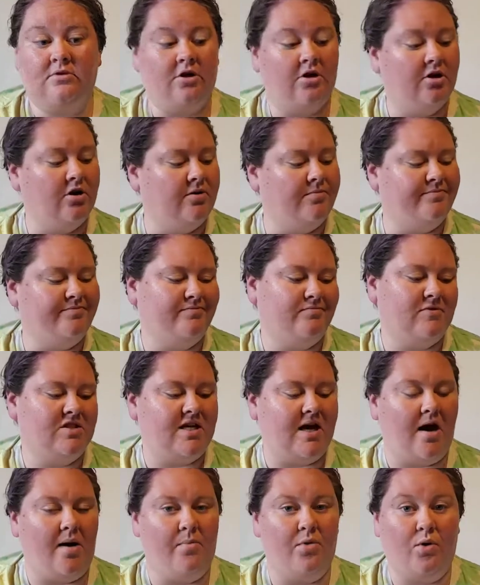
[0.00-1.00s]
Or
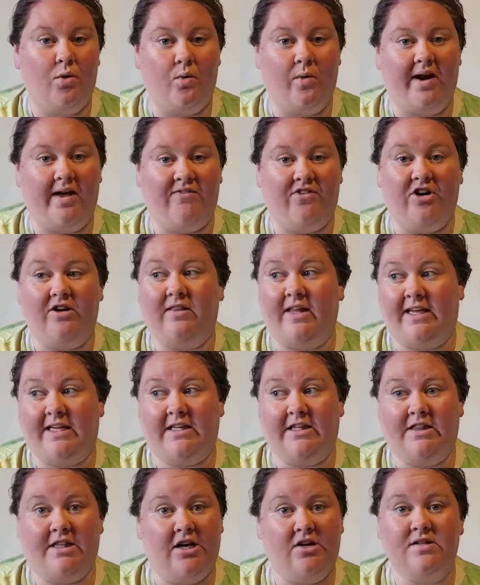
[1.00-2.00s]
tub, whatever. Like,
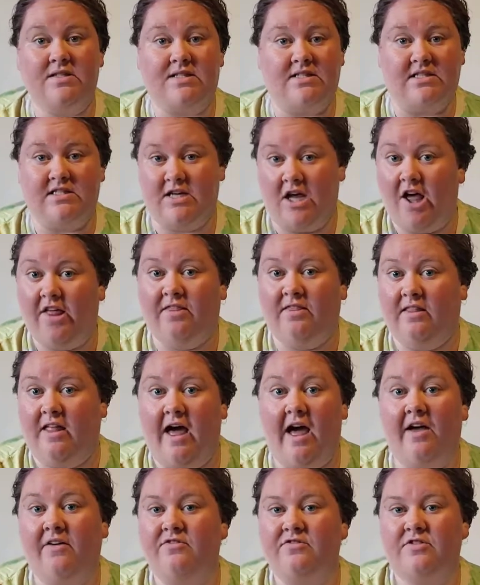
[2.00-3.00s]
there's none
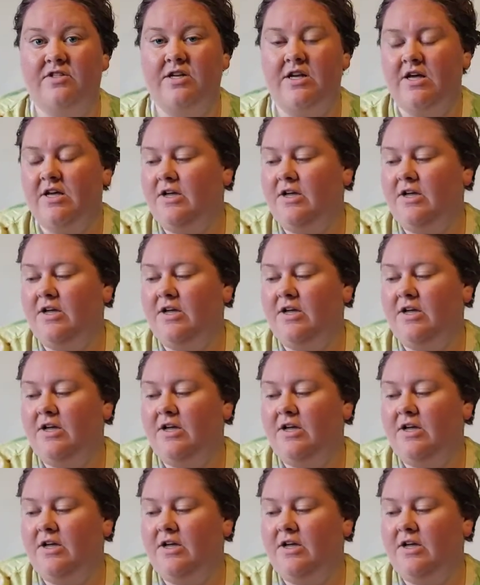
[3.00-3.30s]
left.